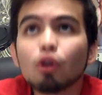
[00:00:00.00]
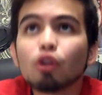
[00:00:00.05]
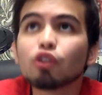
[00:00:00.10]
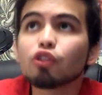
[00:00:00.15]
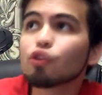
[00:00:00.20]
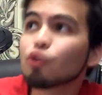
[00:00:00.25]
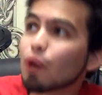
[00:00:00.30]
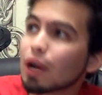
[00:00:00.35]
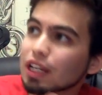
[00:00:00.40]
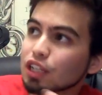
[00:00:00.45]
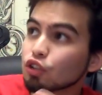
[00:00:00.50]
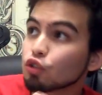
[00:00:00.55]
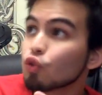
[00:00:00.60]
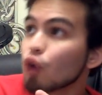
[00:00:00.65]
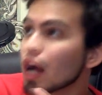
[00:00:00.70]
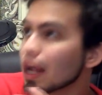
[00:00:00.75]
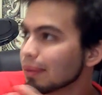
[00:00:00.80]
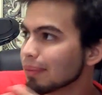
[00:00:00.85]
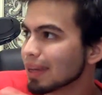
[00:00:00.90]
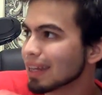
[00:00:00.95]
although I
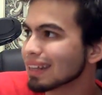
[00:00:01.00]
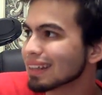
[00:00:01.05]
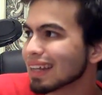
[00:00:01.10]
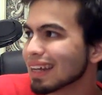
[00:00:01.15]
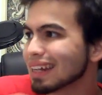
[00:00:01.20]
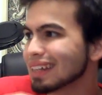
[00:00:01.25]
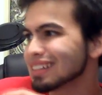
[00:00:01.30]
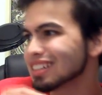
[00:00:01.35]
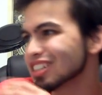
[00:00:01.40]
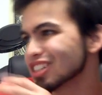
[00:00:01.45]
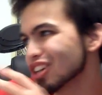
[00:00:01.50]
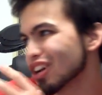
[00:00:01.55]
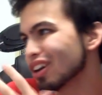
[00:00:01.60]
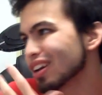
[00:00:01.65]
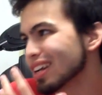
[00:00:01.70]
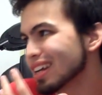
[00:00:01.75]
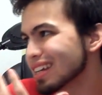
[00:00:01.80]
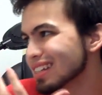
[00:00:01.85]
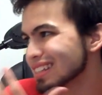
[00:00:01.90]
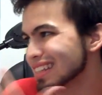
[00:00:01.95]
do admit that it's
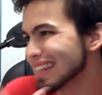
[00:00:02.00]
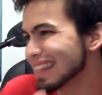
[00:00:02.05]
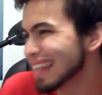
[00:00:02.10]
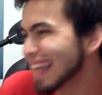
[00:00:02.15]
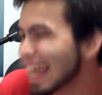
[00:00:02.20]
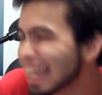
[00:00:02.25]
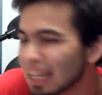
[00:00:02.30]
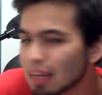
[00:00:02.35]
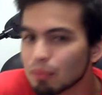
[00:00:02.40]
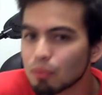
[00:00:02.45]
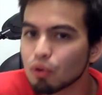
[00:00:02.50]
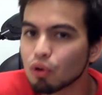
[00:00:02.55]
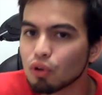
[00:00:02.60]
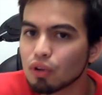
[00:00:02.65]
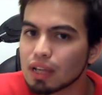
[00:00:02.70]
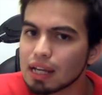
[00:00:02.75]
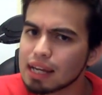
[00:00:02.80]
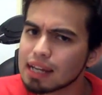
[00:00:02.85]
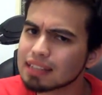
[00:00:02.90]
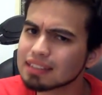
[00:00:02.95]
not as
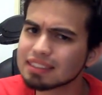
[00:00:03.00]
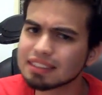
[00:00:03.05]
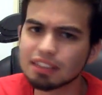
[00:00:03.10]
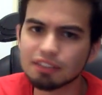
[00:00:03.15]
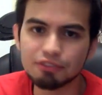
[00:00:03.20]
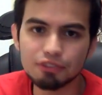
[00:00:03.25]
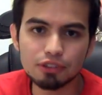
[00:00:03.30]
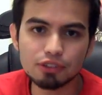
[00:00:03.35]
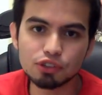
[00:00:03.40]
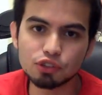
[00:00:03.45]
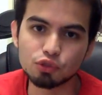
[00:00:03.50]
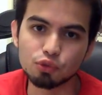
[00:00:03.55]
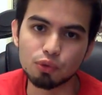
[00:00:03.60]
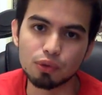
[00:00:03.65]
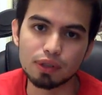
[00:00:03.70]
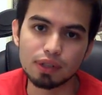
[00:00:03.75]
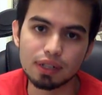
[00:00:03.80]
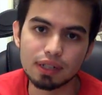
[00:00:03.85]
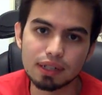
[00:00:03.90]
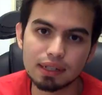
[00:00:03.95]
likable as the first one.